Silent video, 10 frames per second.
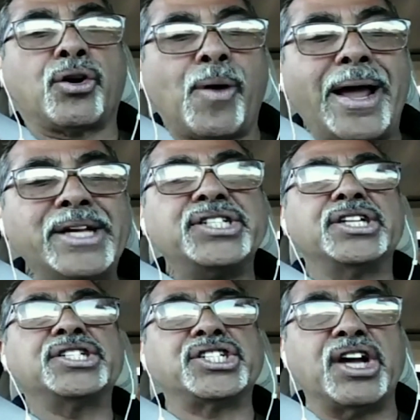
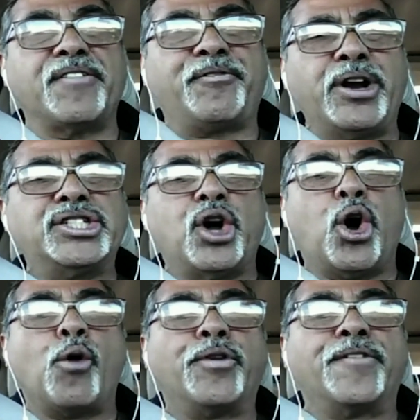Christ's sufferings
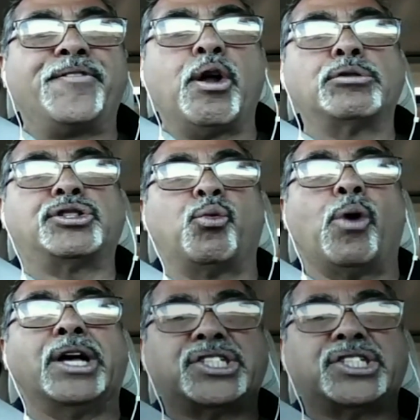overflow to